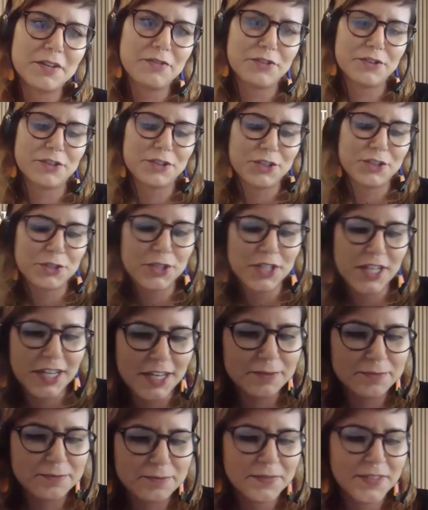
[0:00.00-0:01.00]
for
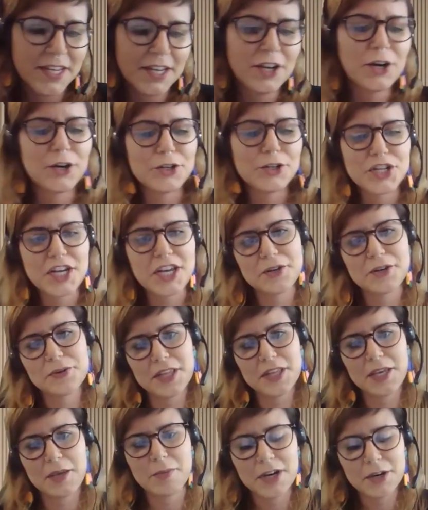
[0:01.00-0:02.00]
today, Rogério
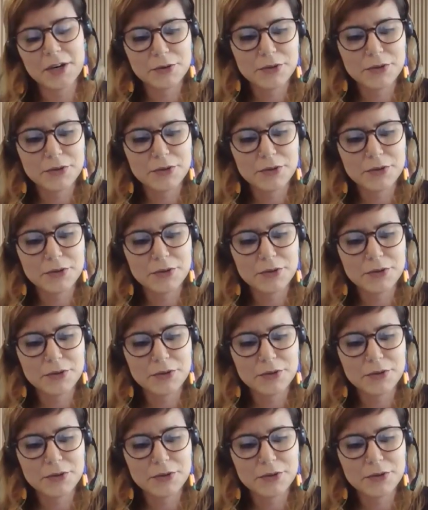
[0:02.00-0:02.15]
Lima,